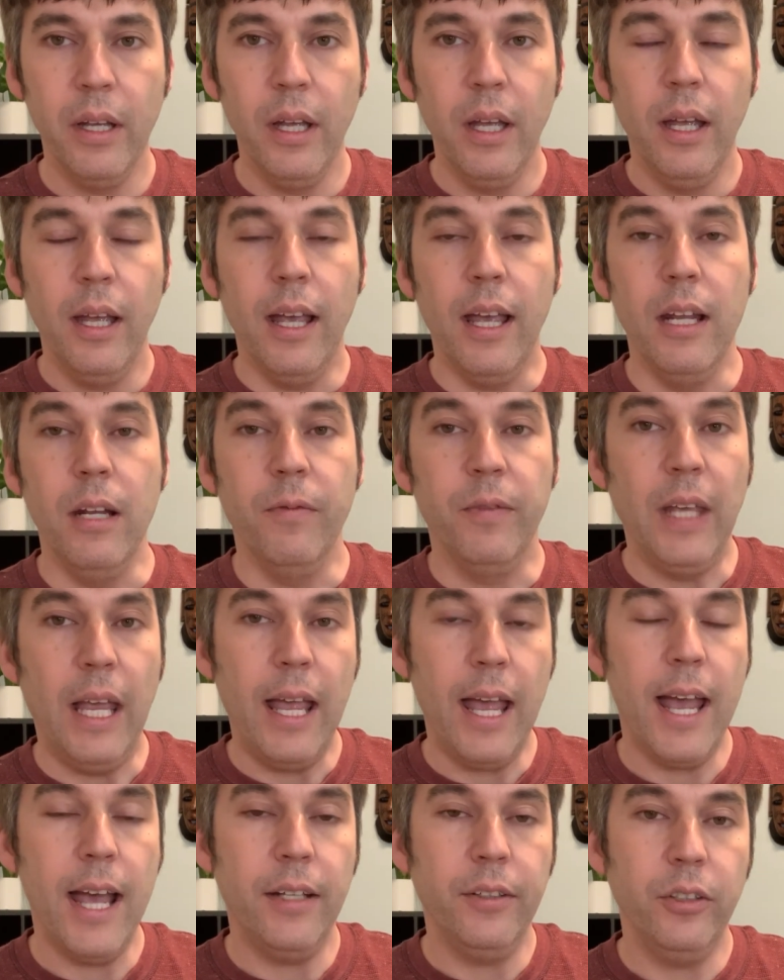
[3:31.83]
And if they
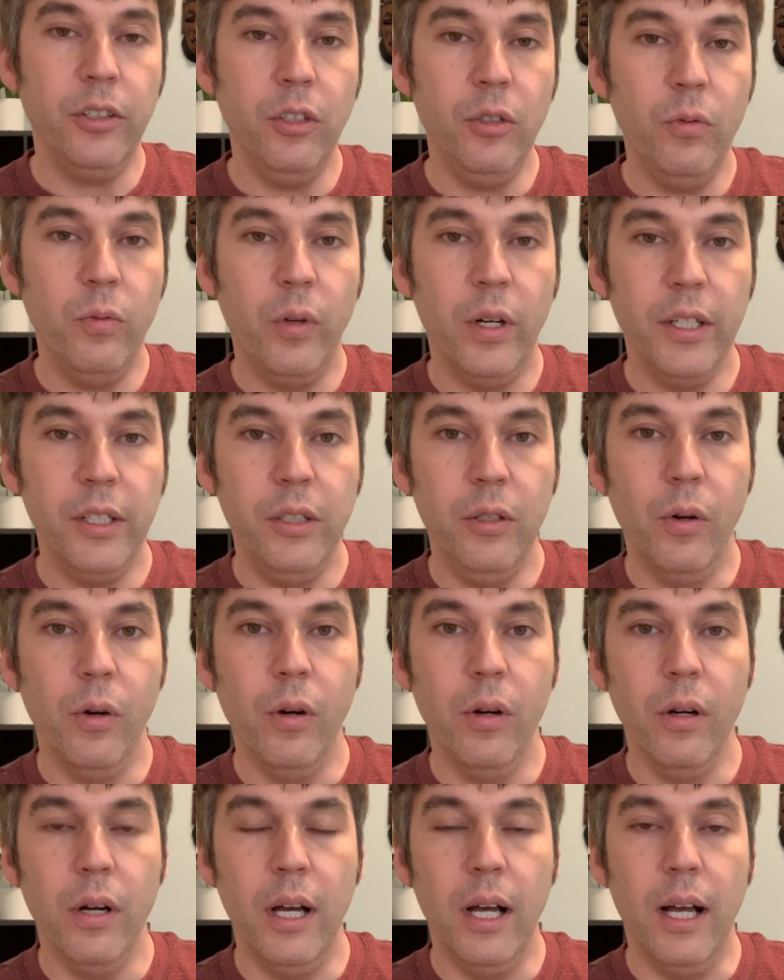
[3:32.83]
ask you what
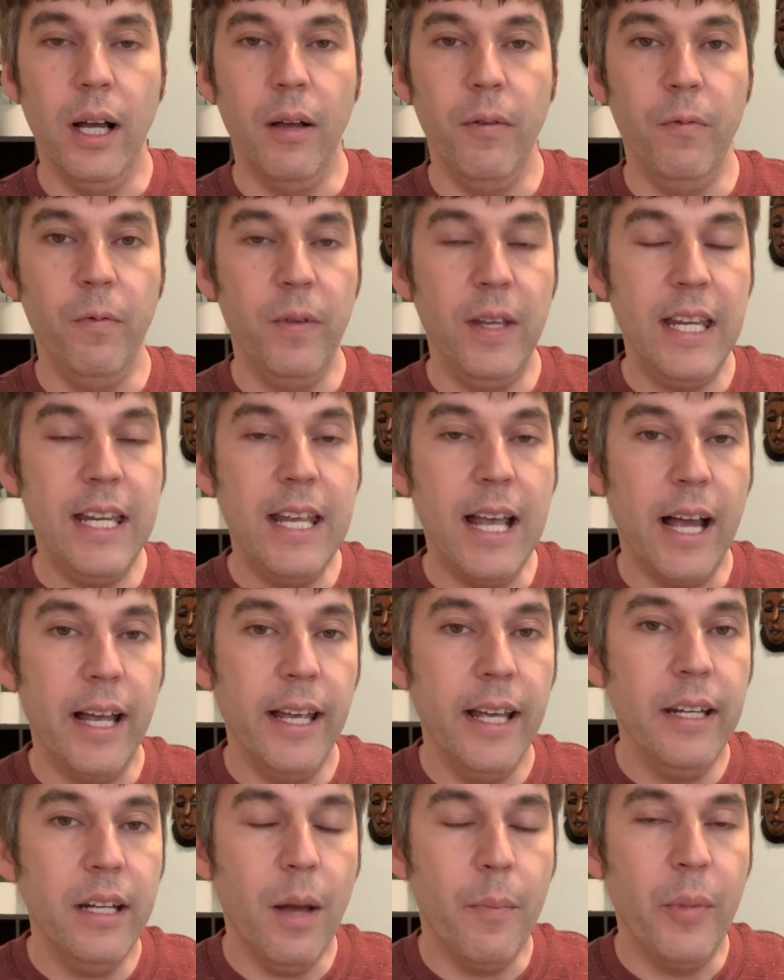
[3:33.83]
your uh, E I
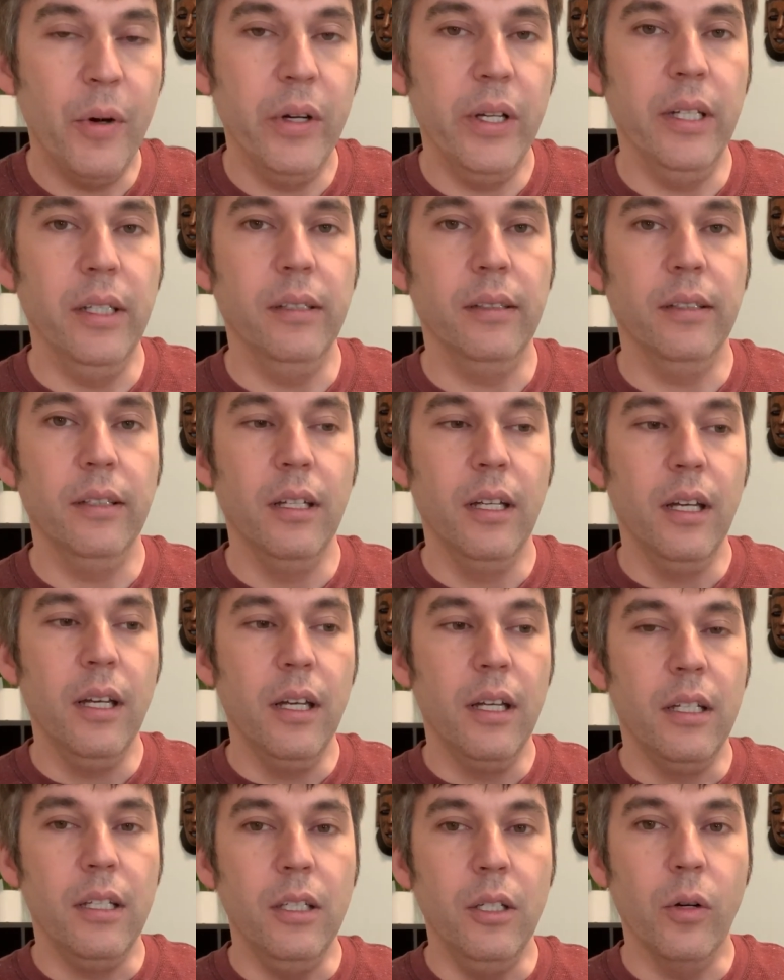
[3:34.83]
N number is,
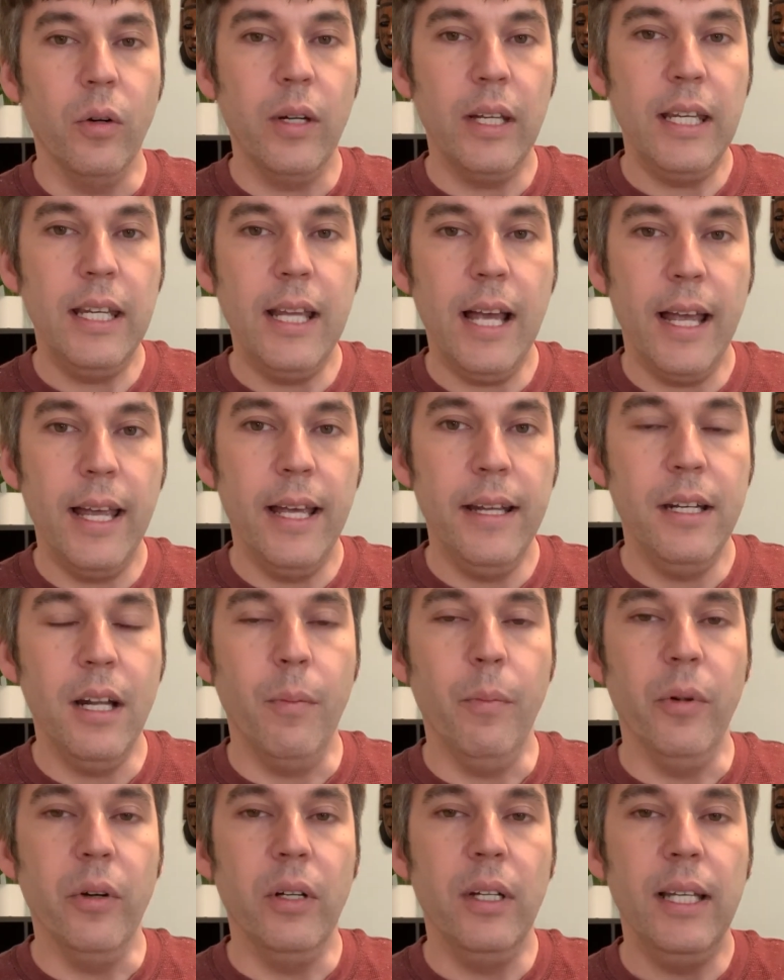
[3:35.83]
your E I N
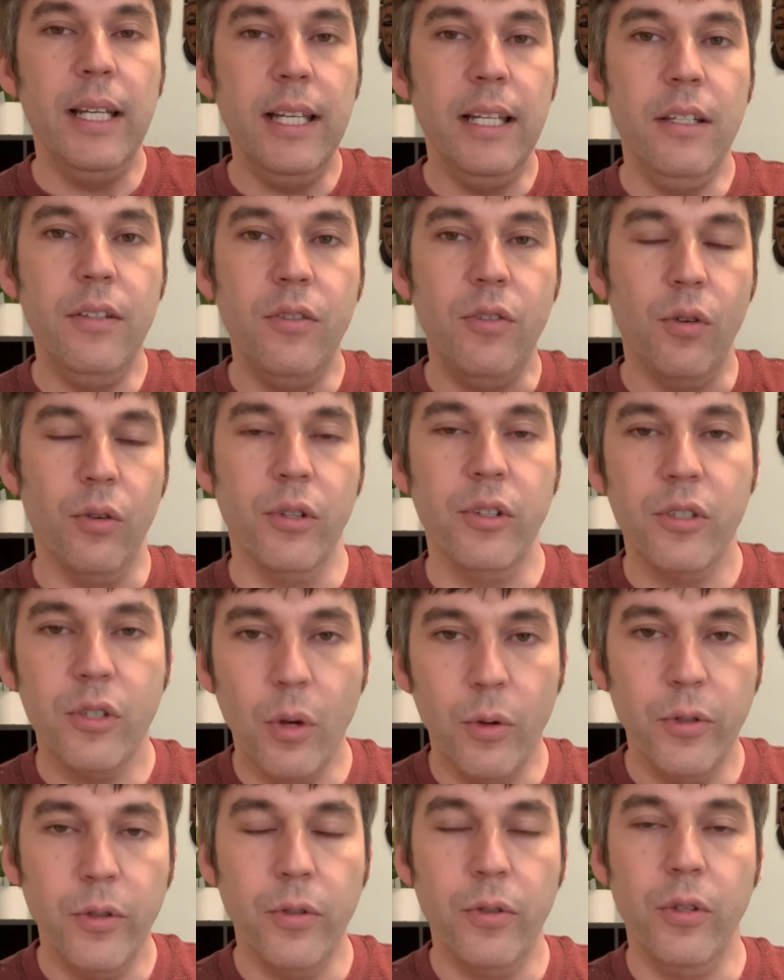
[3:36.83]
number is your
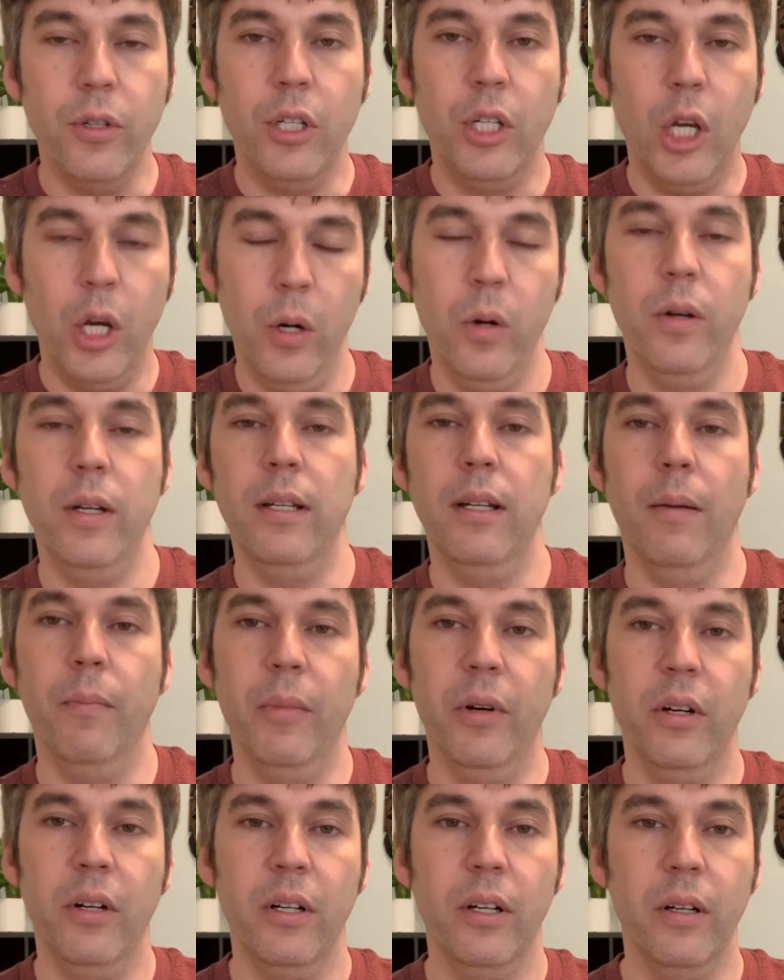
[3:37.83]
social security
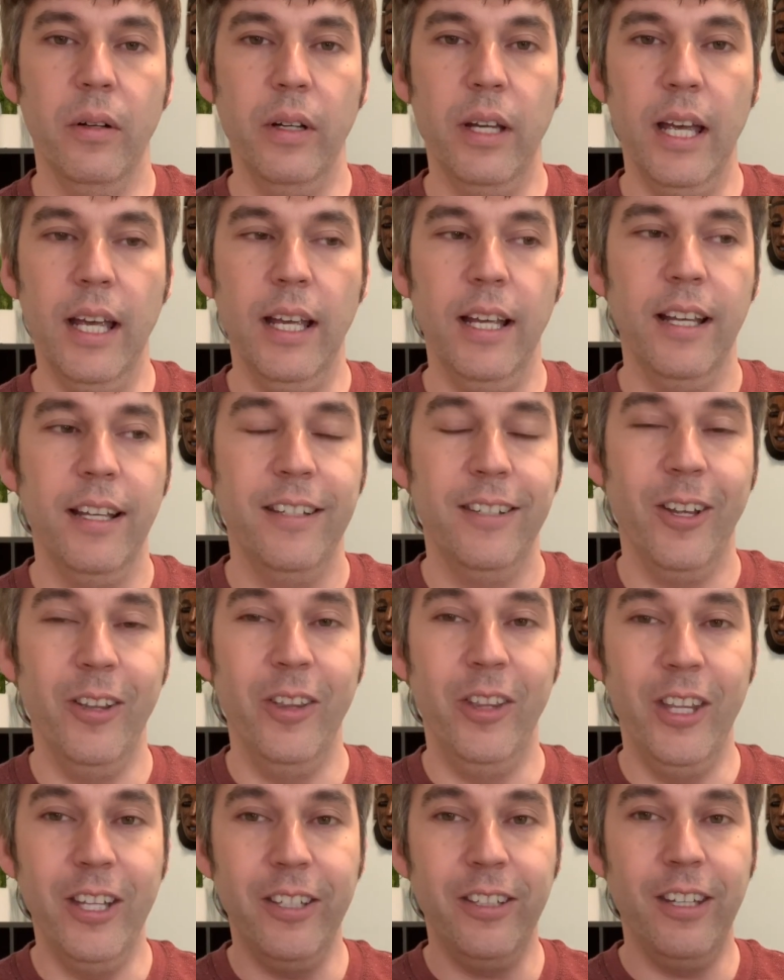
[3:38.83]
number, okay? So
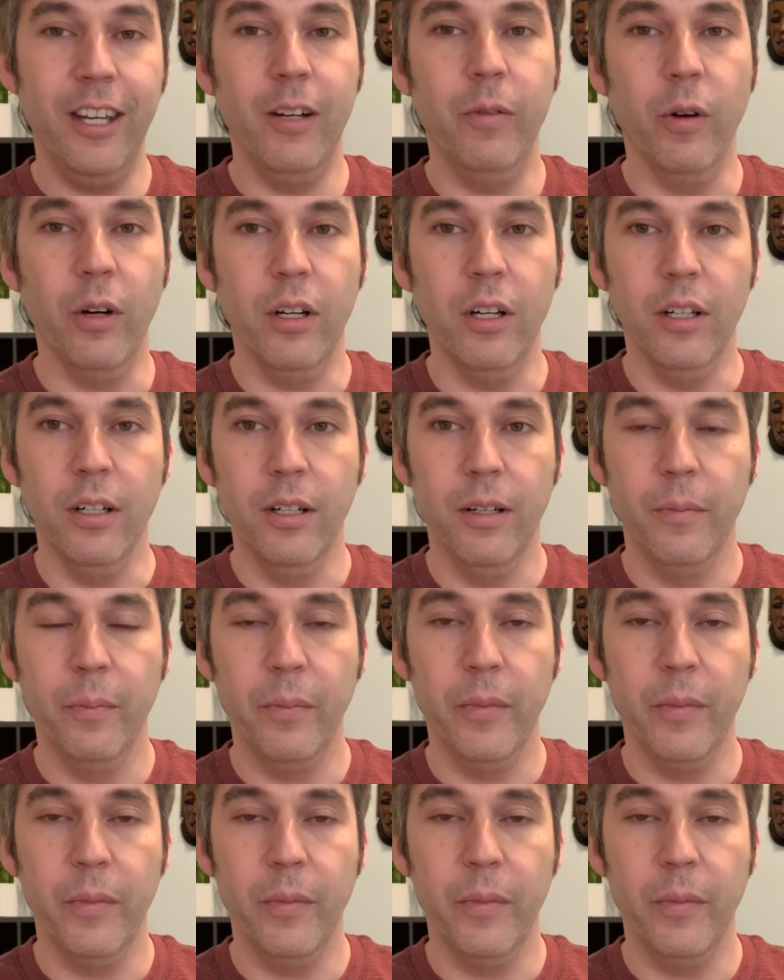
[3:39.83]
this gig worker...